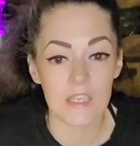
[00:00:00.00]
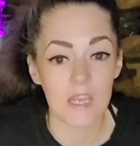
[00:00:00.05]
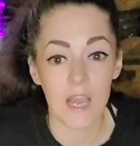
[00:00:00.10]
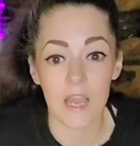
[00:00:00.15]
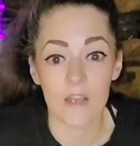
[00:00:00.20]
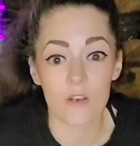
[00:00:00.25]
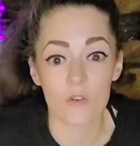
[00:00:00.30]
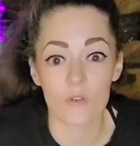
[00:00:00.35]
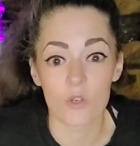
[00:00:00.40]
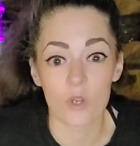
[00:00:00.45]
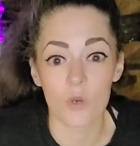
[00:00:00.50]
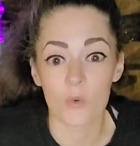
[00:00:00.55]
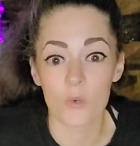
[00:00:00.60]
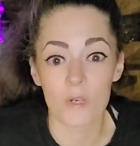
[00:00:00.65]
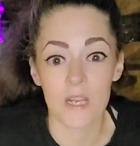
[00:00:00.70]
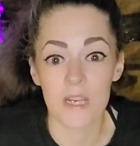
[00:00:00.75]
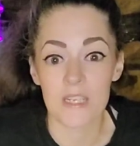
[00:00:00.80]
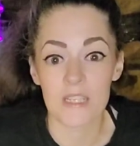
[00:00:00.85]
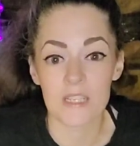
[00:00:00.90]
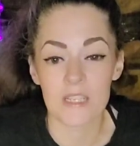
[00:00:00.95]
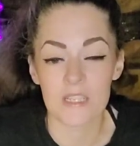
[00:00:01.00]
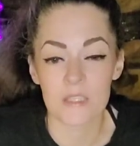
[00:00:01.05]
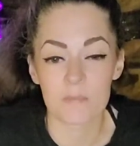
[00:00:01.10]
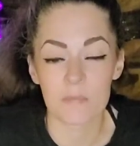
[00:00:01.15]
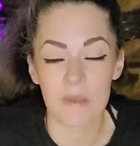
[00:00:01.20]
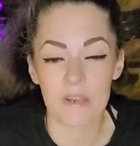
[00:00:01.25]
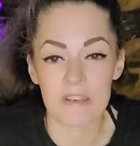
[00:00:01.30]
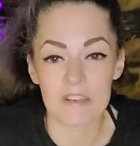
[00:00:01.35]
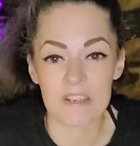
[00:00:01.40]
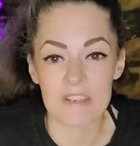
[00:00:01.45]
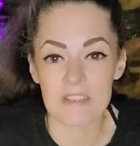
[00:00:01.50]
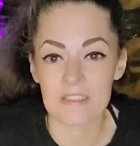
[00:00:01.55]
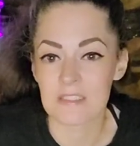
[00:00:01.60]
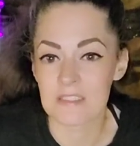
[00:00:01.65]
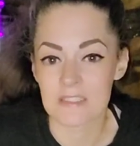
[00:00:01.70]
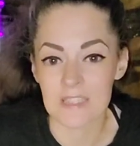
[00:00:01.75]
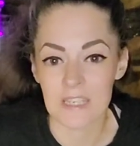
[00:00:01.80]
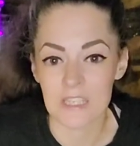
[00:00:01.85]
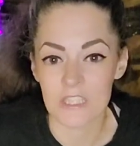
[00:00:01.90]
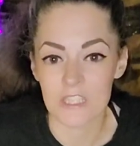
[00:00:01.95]
the I don't know where anything's buried
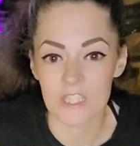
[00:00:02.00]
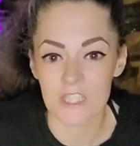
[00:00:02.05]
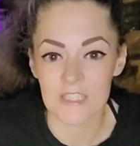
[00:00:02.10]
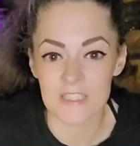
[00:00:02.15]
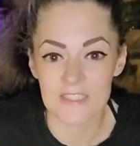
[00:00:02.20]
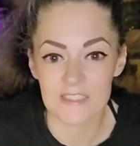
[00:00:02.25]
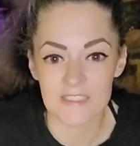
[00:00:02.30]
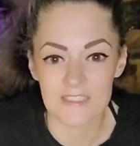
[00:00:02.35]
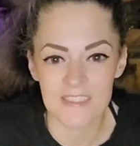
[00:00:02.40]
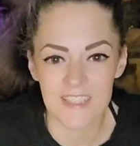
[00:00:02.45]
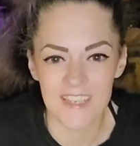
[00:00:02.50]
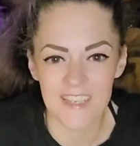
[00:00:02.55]
section.